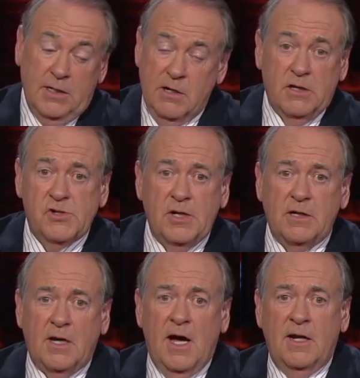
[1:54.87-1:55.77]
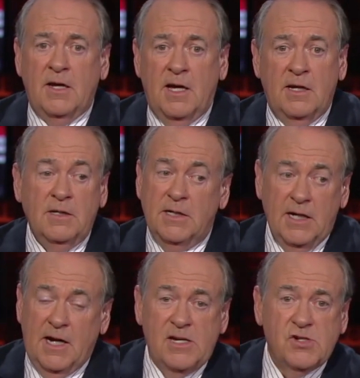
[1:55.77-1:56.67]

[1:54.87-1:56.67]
They're listening to Kanye, and